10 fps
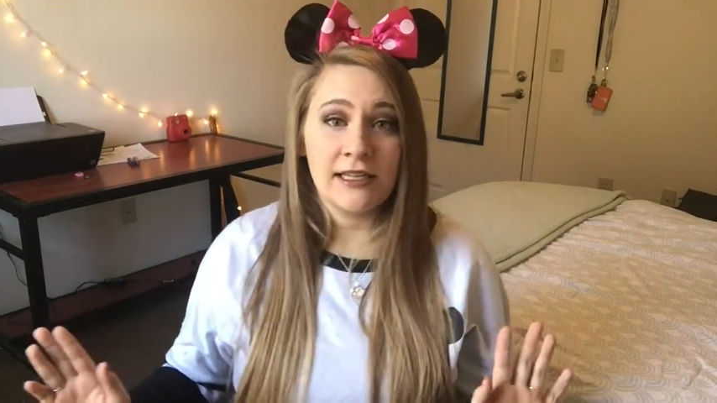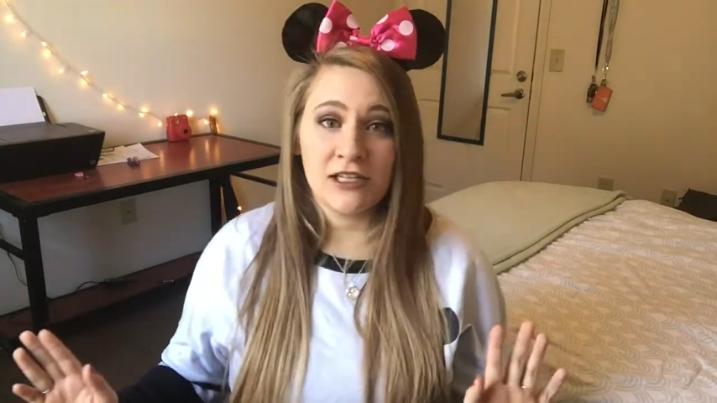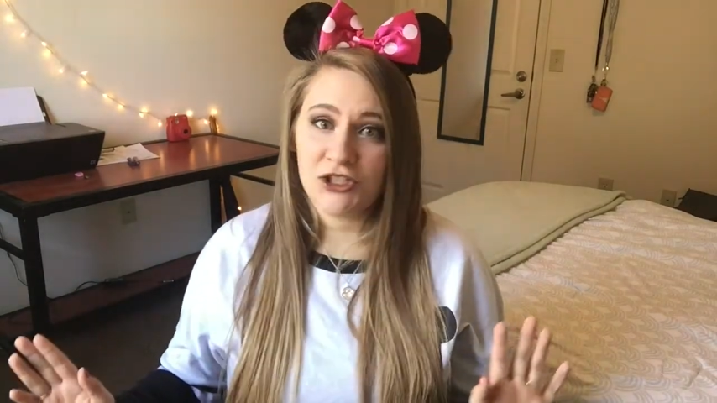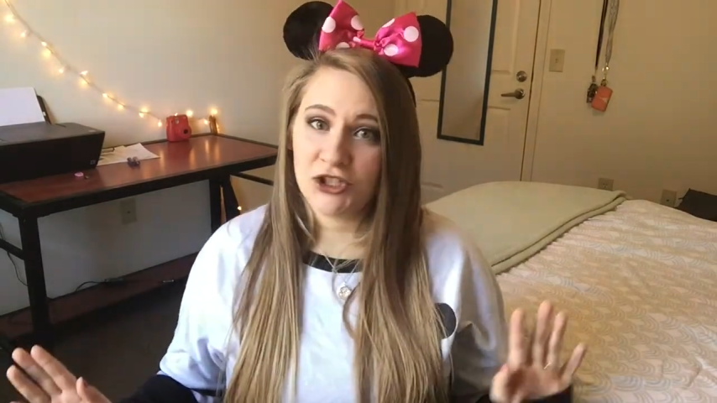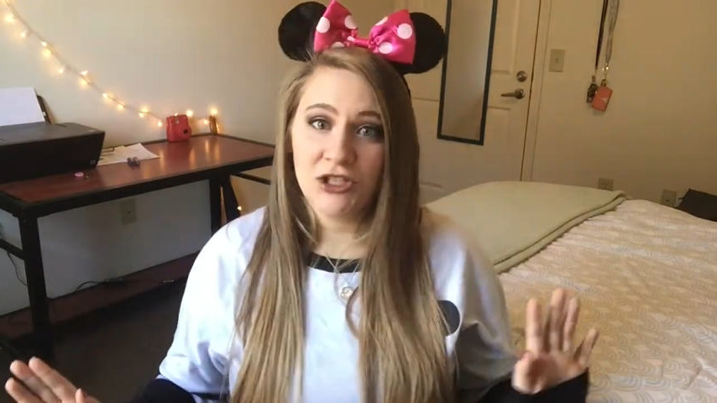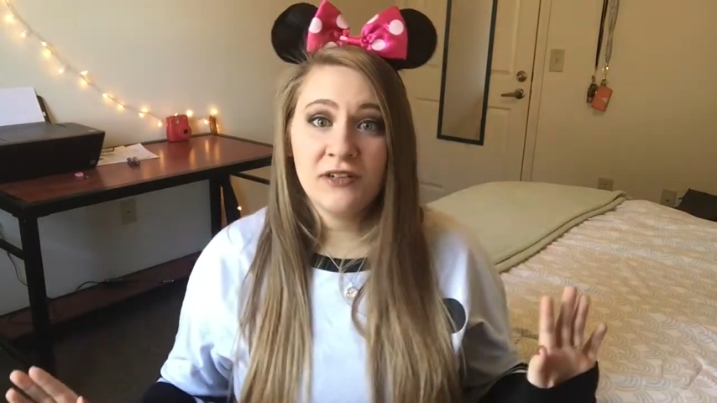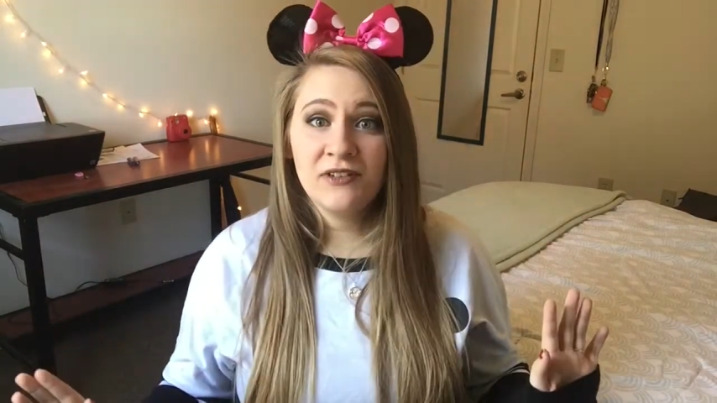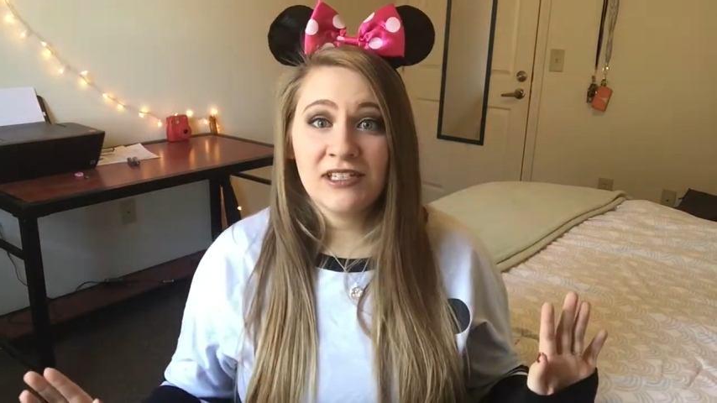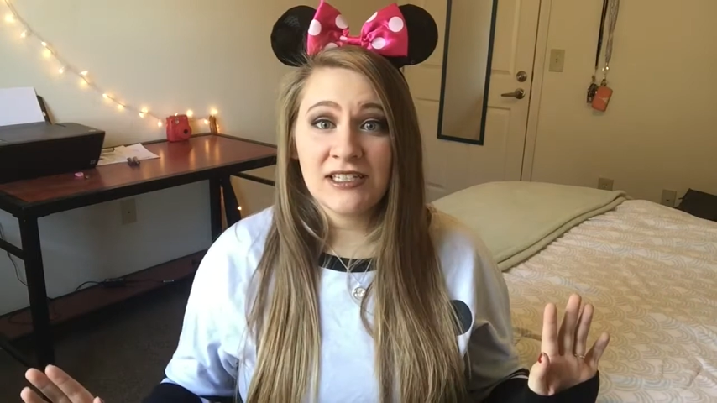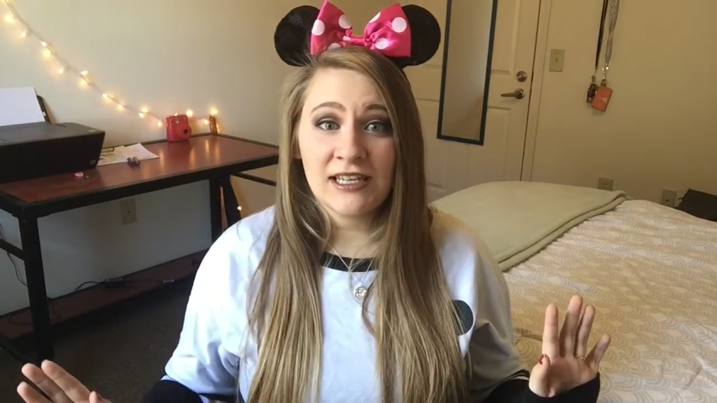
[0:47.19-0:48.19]
history of
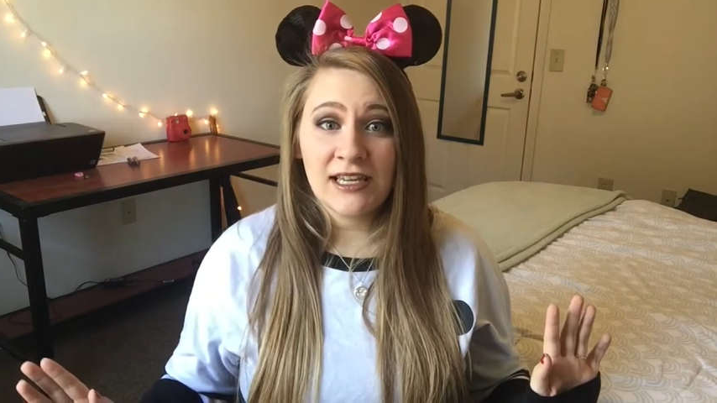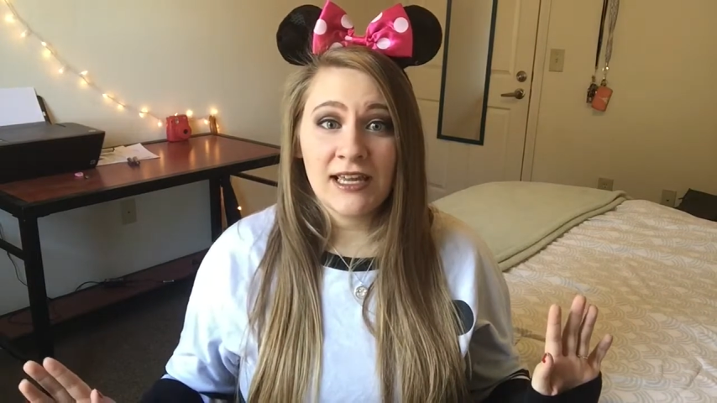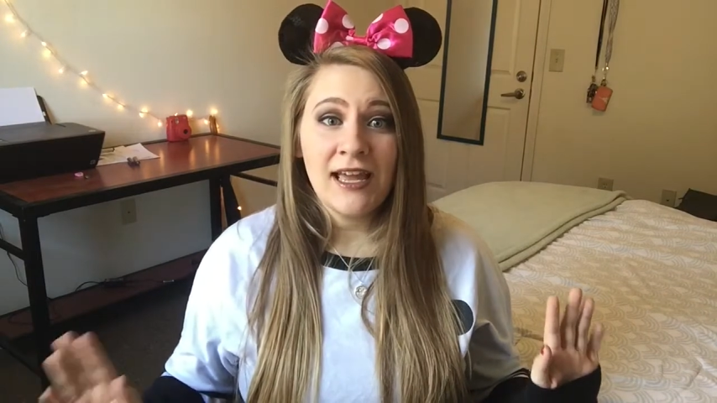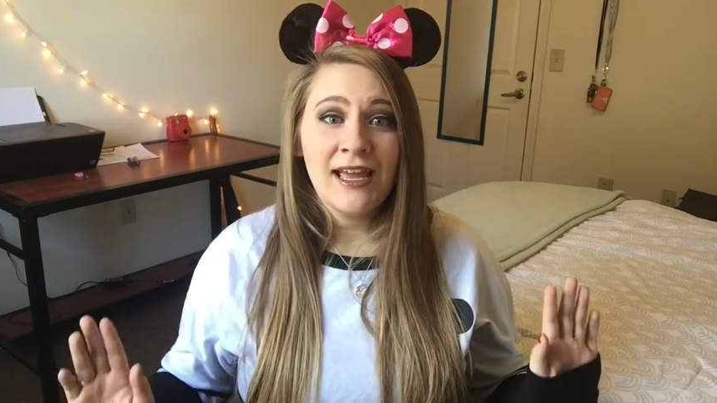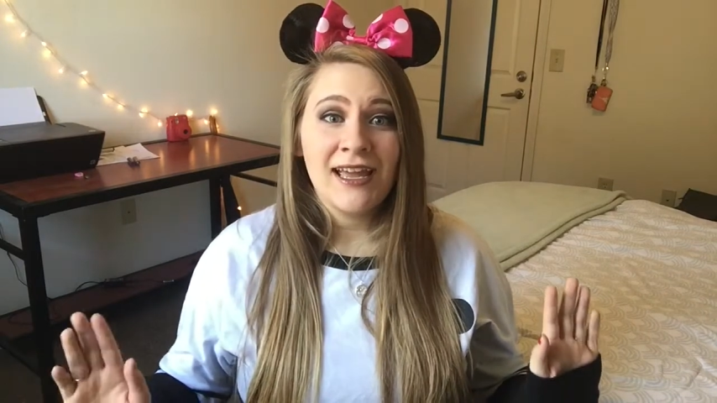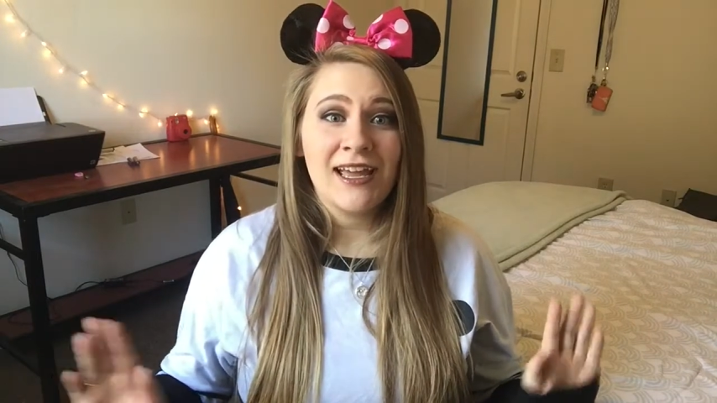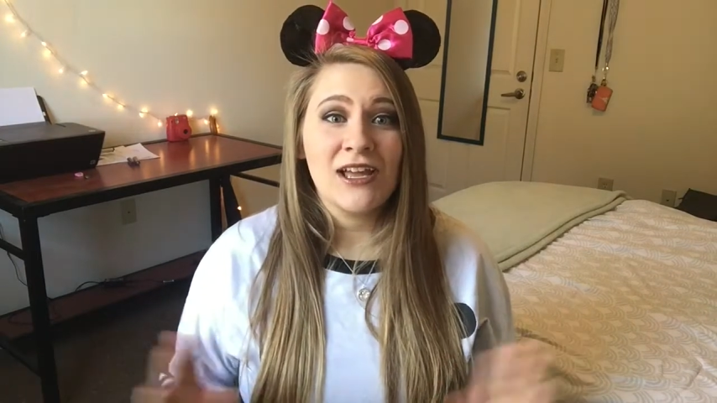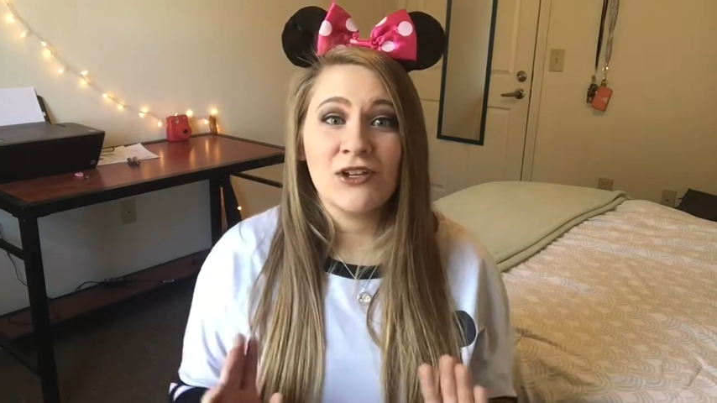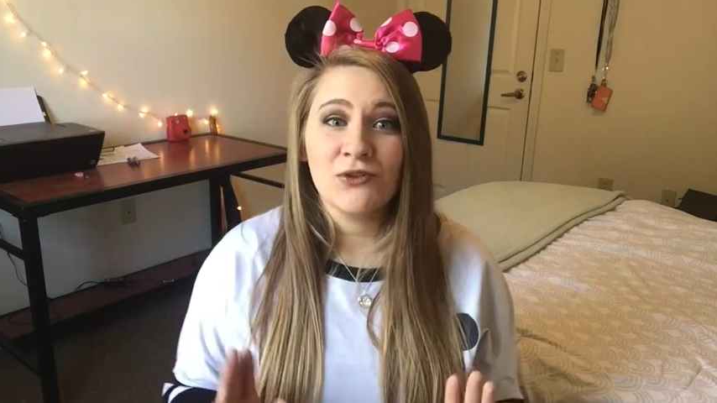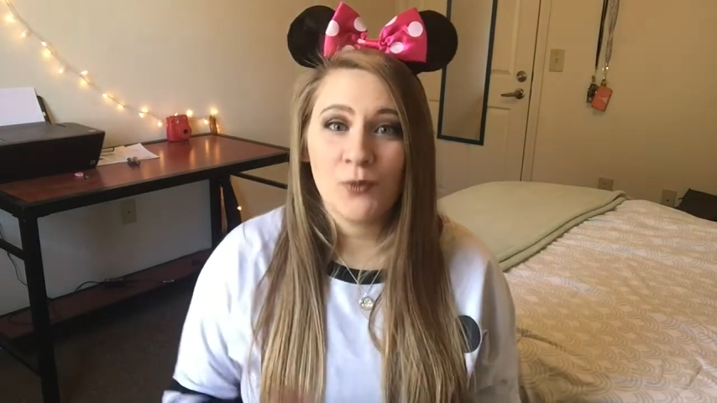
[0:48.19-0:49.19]
Disney
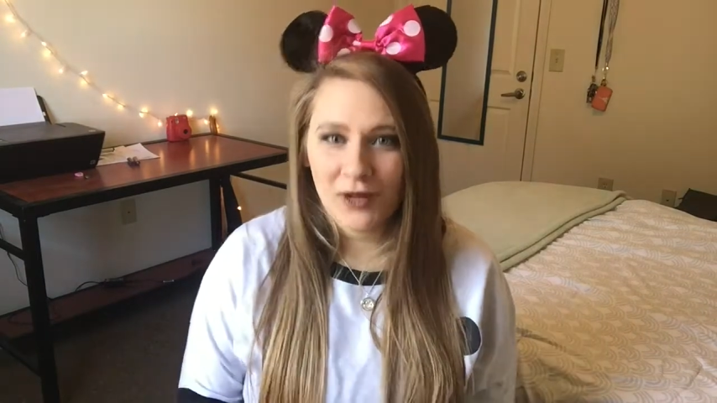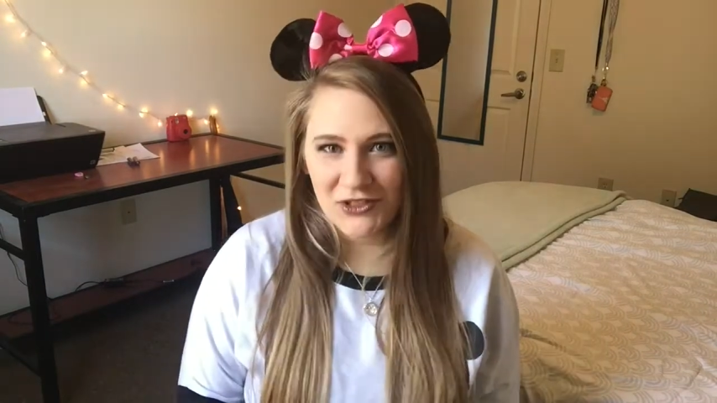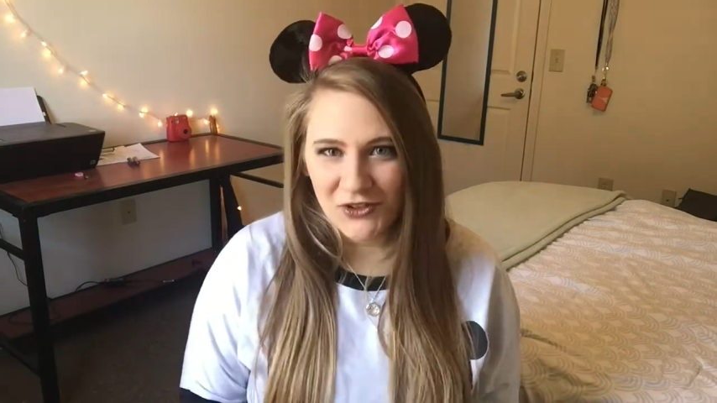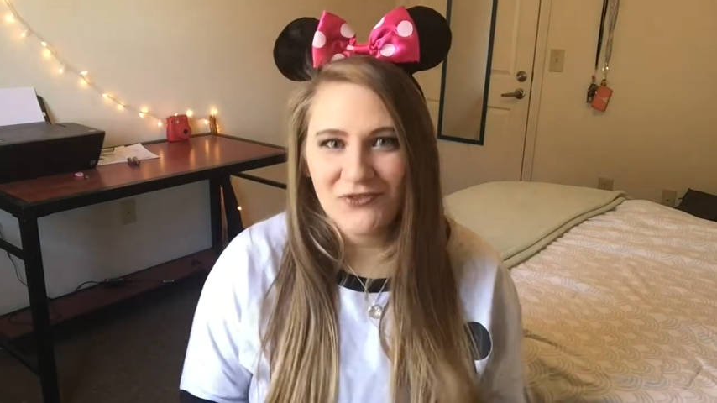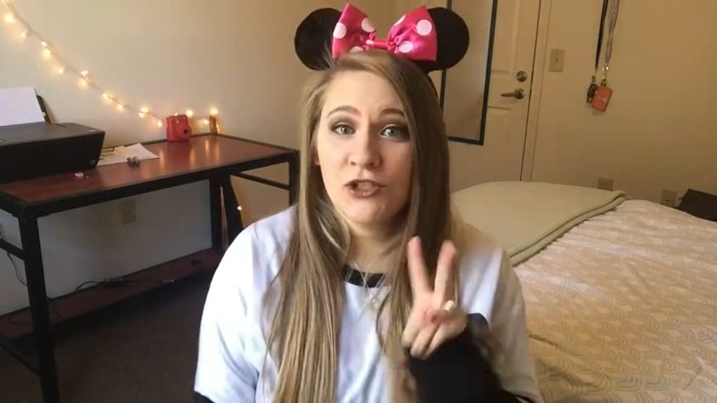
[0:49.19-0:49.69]
is Rapunzel.